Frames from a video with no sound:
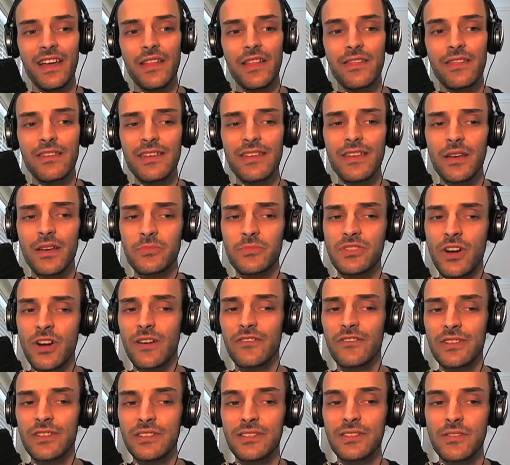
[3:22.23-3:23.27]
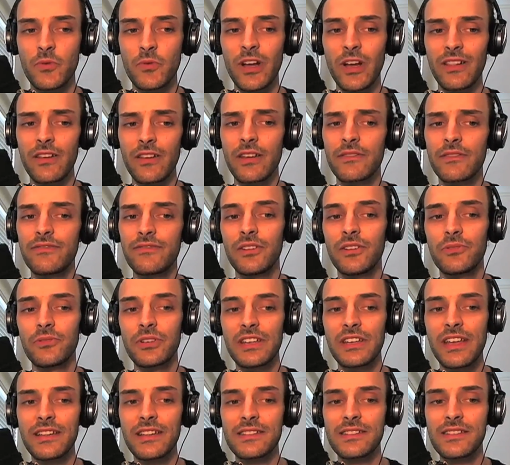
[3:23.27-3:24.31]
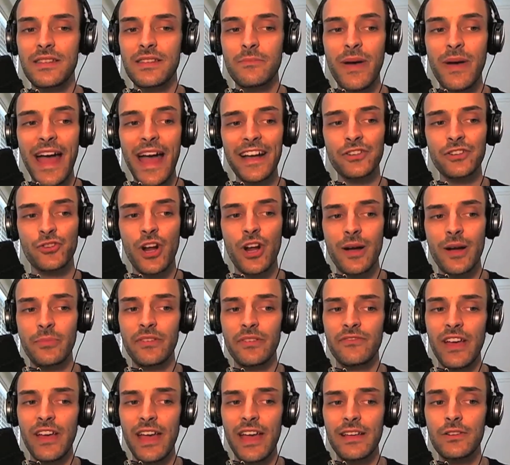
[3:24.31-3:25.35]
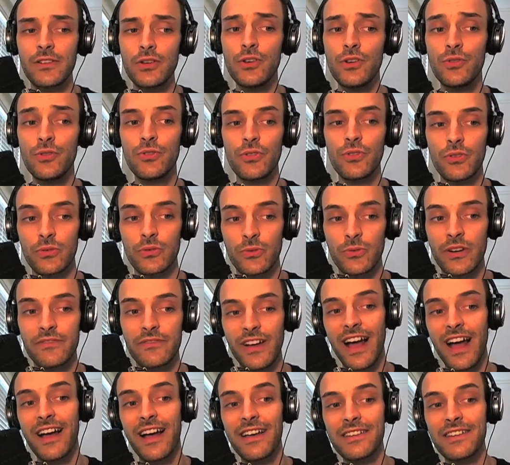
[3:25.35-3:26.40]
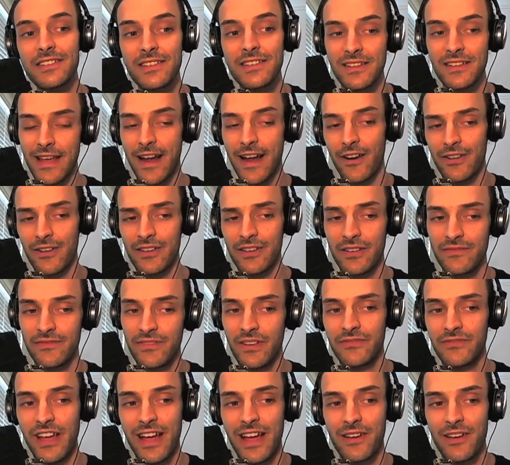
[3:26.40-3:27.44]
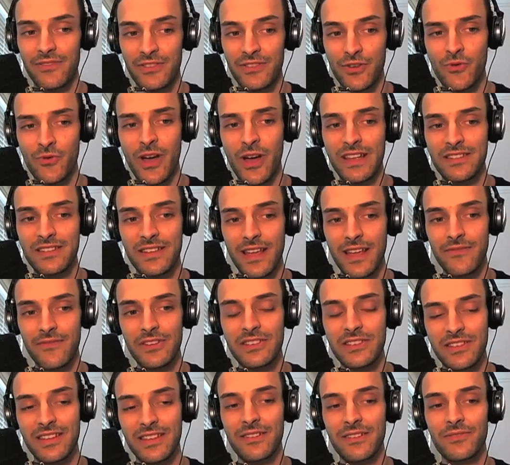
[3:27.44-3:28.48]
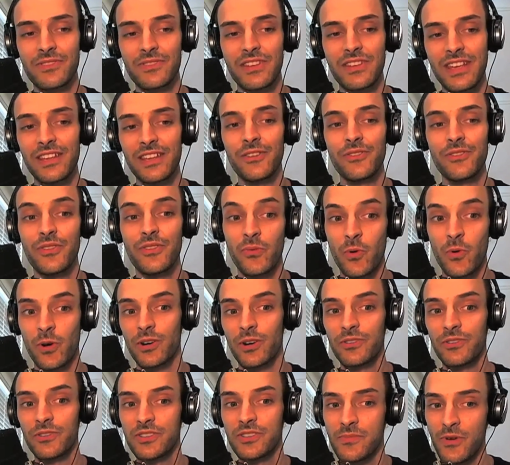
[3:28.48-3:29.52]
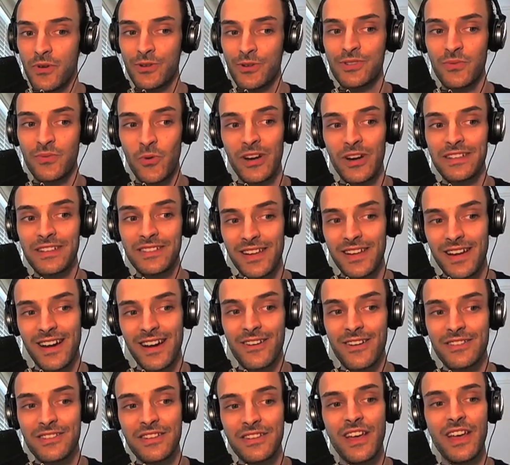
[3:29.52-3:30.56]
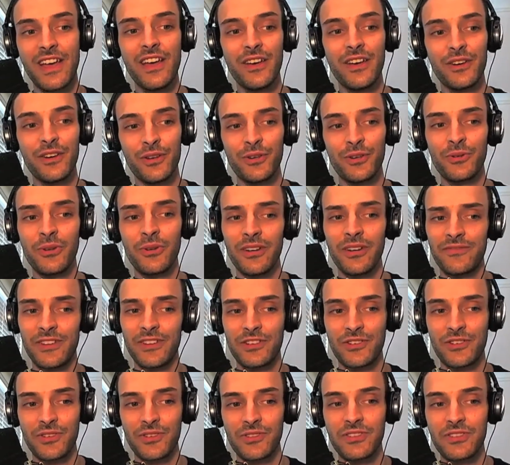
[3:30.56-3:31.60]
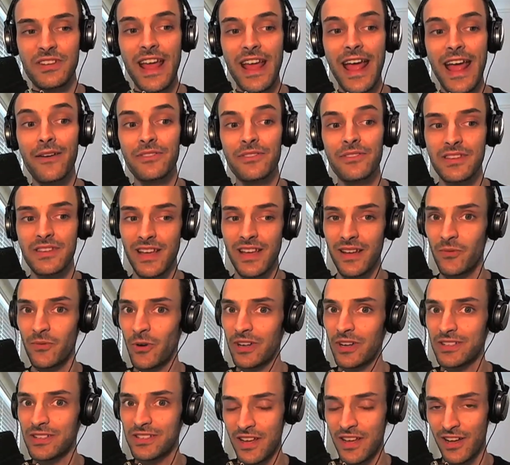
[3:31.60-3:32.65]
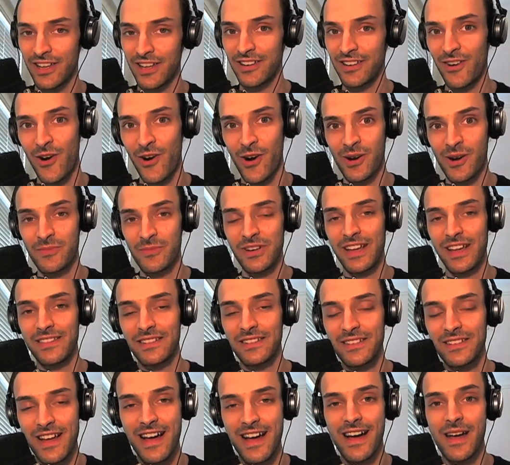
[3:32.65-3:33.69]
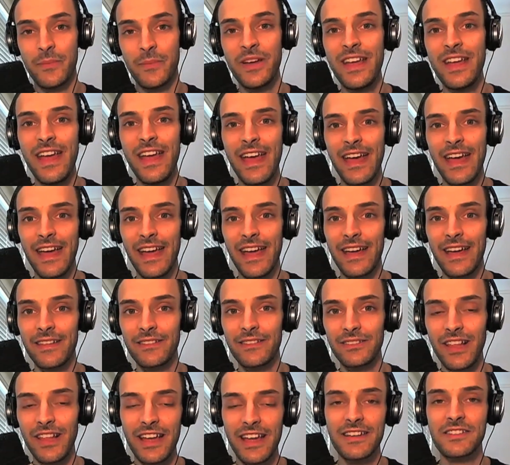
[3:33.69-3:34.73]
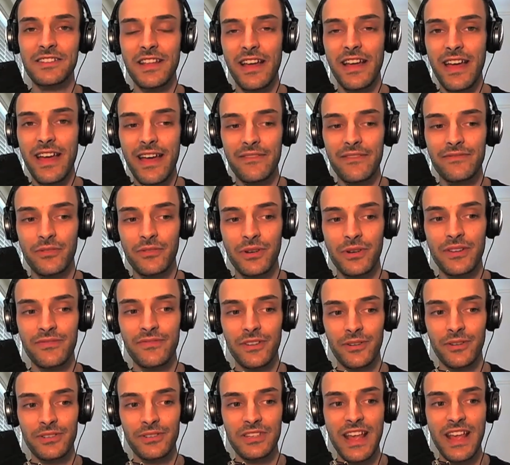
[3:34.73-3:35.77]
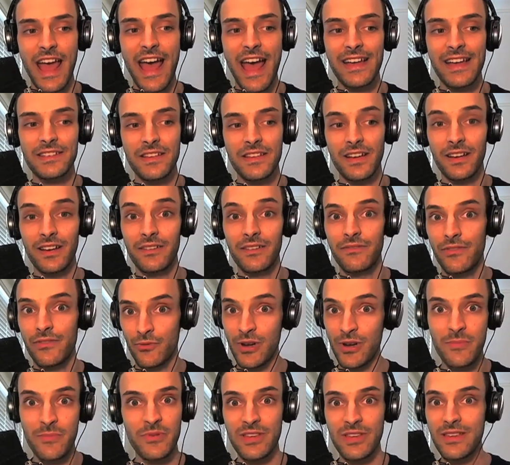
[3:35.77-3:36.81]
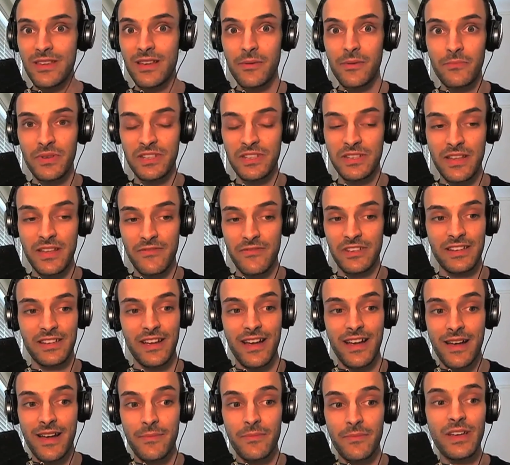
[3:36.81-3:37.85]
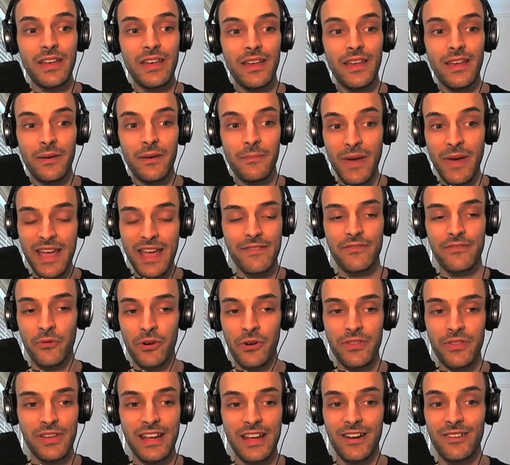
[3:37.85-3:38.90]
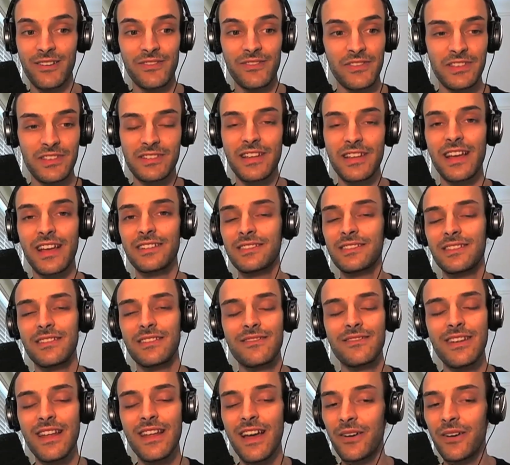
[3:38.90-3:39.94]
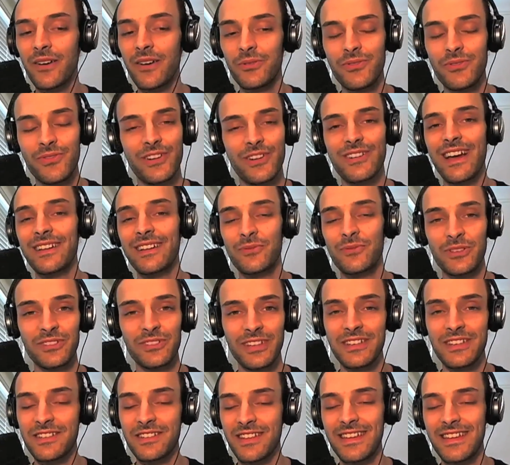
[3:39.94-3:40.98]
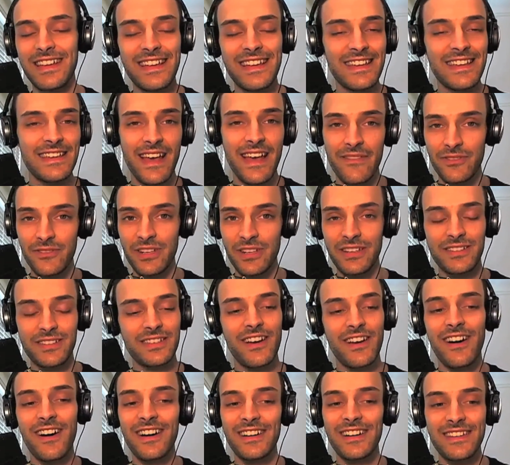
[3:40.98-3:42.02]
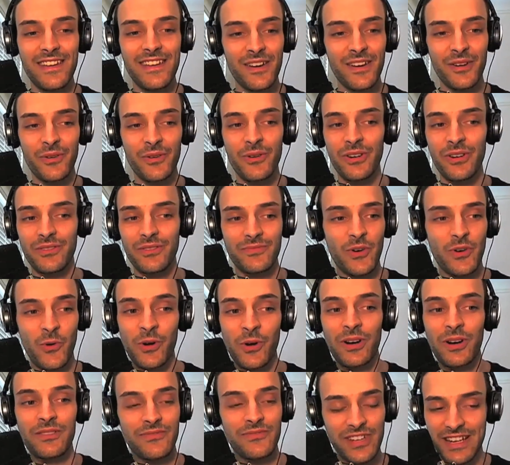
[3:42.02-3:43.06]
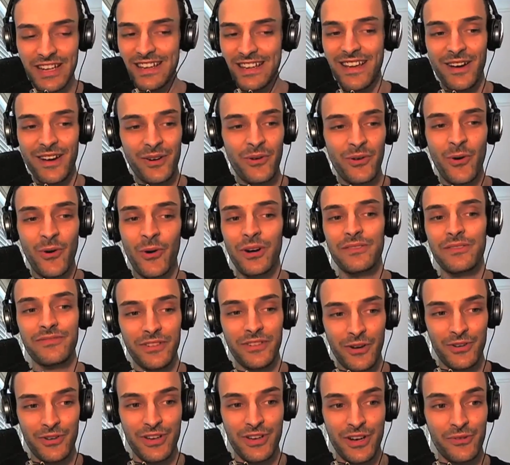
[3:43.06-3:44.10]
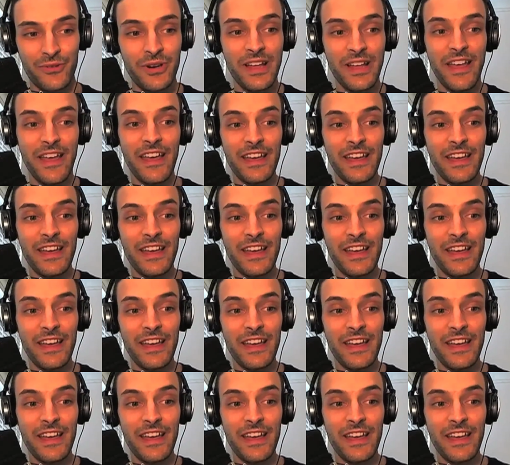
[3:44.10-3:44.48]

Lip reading: The observance will unfold against the backdrop of a new, revised narrative of how the U.S. Navy SEALs killed the world's most wanted terrorist, who officials now say was unharmed at the time. And the latest I have for you folks, as of 3 p.m. Pacific time, May 4th here in the States, no, they're not releasing any evidence, audio or video or photo,